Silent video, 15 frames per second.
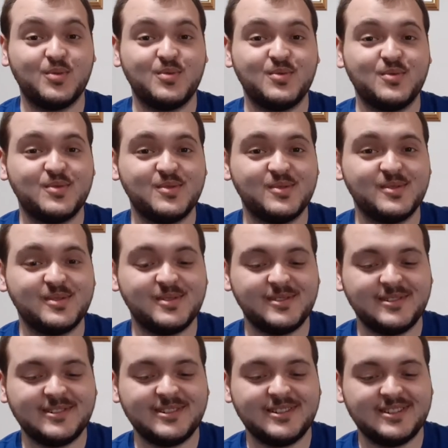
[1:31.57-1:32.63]

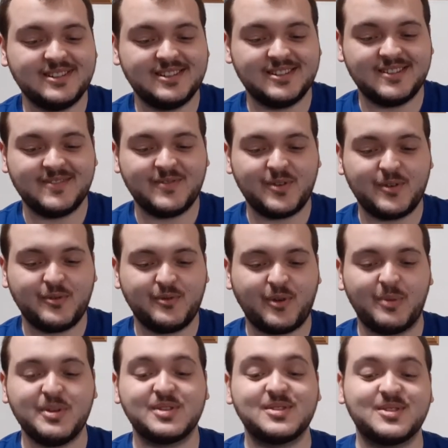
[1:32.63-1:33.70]
Ooh.
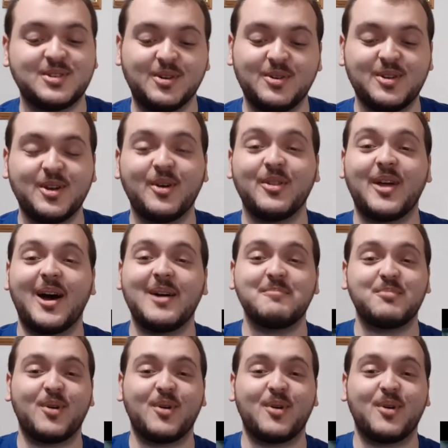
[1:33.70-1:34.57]
From the studio that